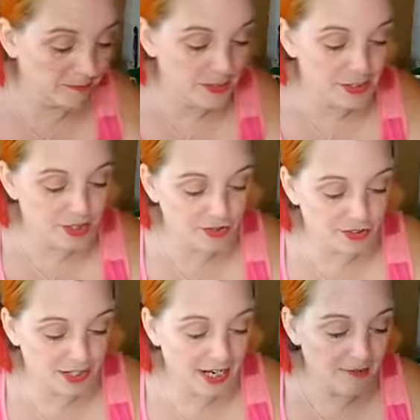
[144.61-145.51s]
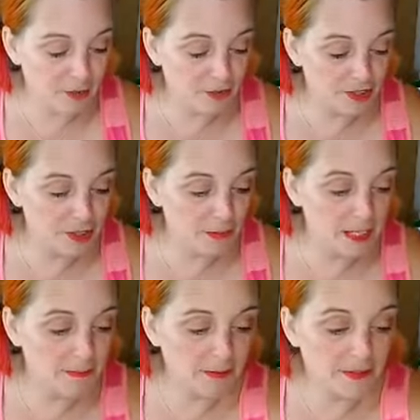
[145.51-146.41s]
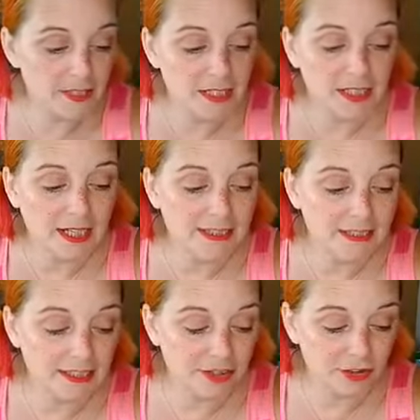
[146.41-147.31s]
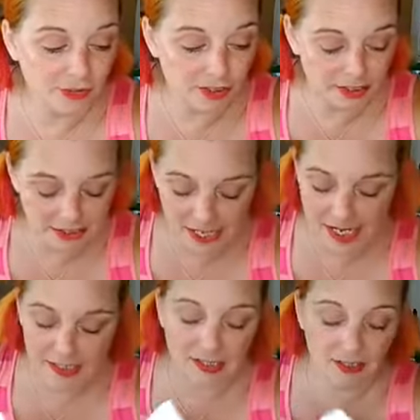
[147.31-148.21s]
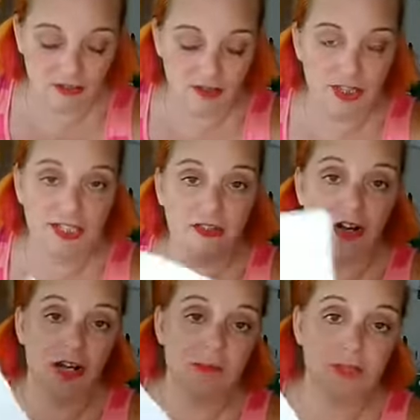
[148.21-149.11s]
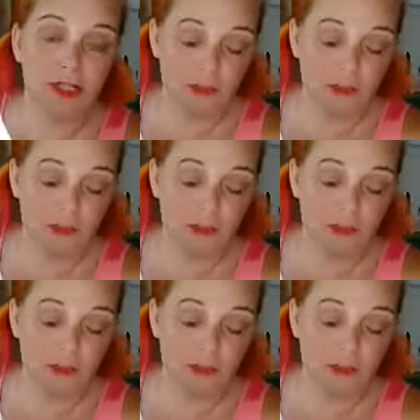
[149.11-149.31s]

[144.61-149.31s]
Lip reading: So you're going to have your printer paper, and then you're going to take the long printer